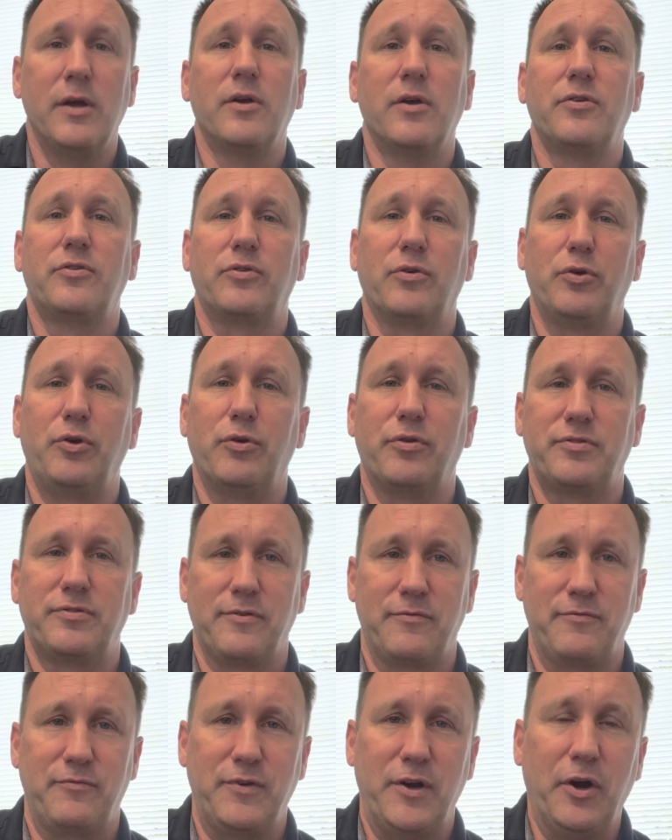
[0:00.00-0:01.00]
So you're
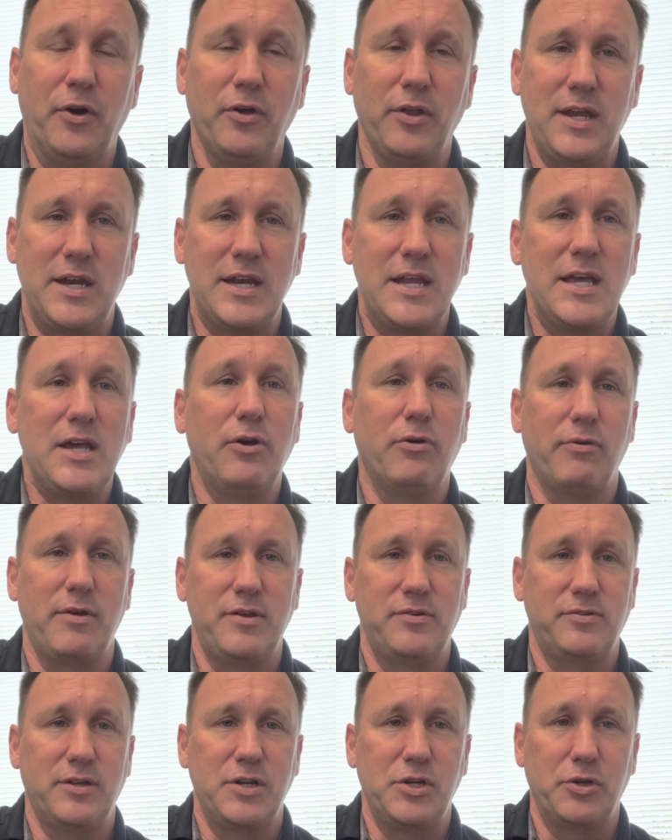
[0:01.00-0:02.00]
severely
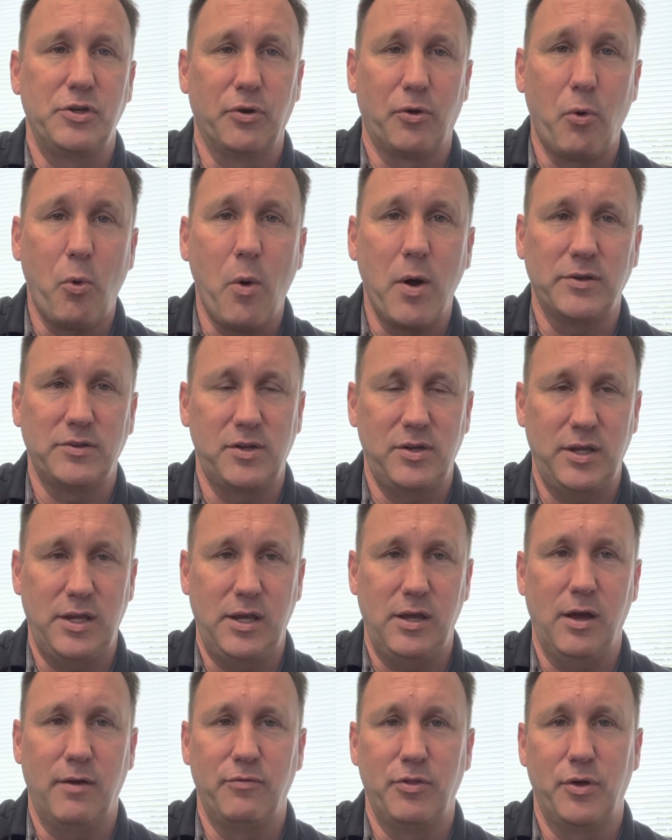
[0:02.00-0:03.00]
decreased in your quantity
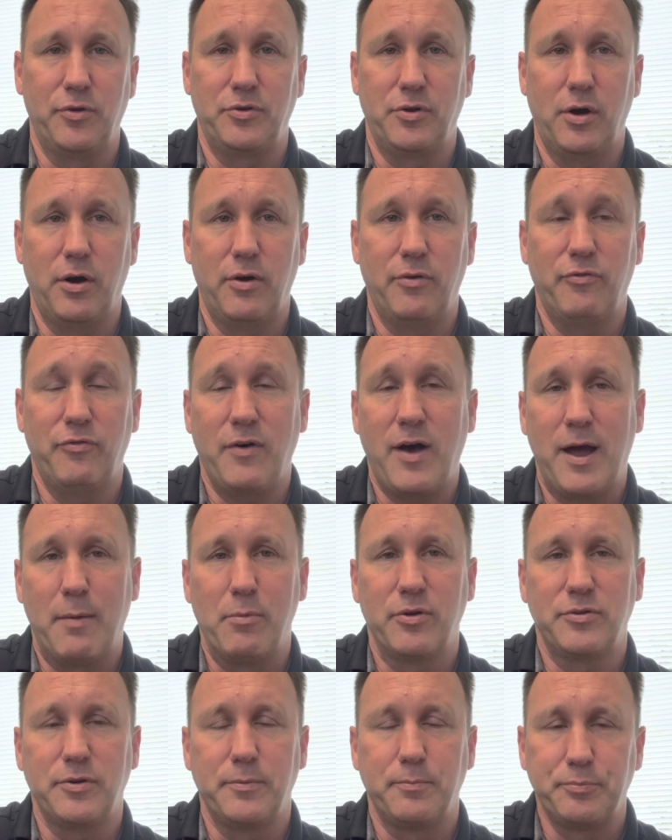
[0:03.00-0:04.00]
of those nerve
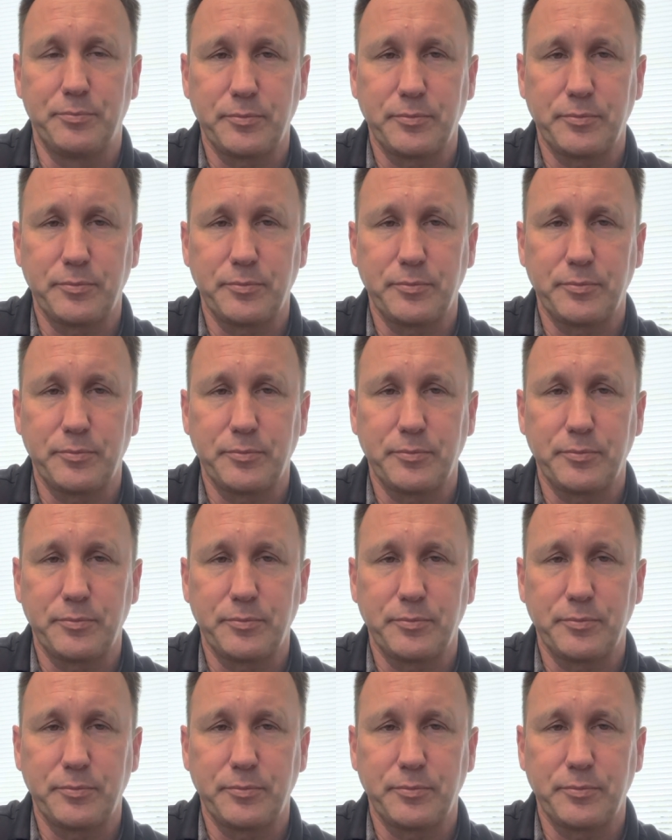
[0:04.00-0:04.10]
fibers.